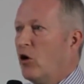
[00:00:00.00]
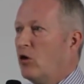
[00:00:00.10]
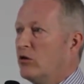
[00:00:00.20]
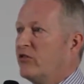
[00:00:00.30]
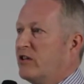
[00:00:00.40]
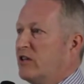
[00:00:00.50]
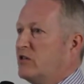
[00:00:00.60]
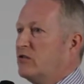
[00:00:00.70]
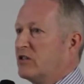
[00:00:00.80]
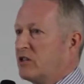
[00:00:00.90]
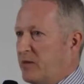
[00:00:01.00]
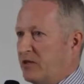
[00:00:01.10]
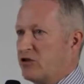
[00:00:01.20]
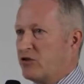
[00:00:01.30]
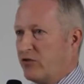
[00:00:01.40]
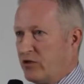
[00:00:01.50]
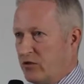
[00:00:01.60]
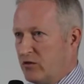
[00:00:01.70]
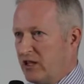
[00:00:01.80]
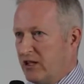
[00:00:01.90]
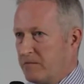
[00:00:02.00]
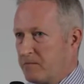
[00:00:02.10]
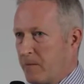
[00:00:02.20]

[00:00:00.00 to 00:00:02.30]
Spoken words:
all of the EU's expenditure for the UK.